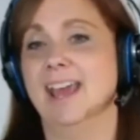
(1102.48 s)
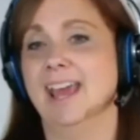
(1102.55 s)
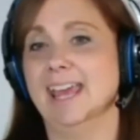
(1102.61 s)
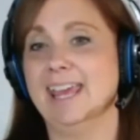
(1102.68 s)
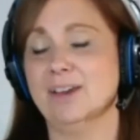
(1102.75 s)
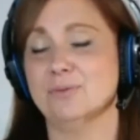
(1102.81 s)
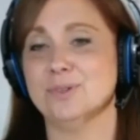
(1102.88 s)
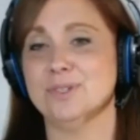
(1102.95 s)

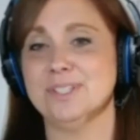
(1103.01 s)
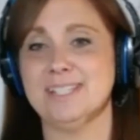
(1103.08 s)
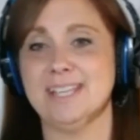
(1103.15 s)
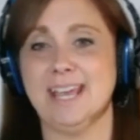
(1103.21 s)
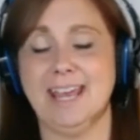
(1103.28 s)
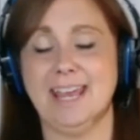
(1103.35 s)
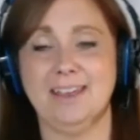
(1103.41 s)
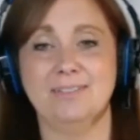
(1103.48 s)
it will
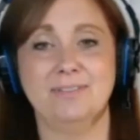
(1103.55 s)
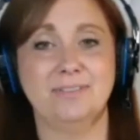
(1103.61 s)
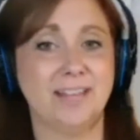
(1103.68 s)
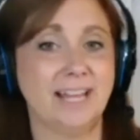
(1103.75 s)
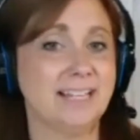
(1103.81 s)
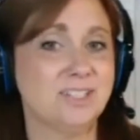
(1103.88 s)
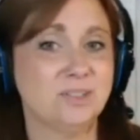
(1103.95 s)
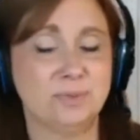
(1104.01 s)
say
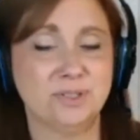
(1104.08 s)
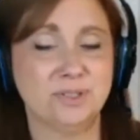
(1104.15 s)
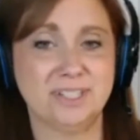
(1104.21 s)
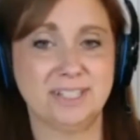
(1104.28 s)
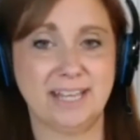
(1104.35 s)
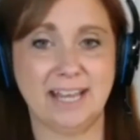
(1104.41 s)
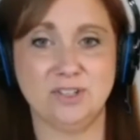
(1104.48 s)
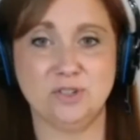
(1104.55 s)
flexible
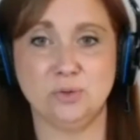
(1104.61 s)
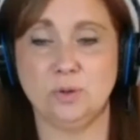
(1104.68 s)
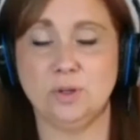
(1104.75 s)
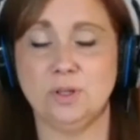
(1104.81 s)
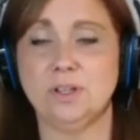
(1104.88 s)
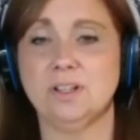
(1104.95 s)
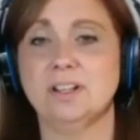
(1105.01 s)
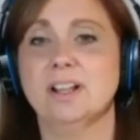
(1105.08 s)

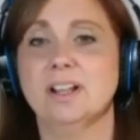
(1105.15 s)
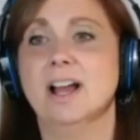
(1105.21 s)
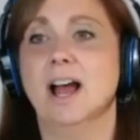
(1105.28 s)
schedule,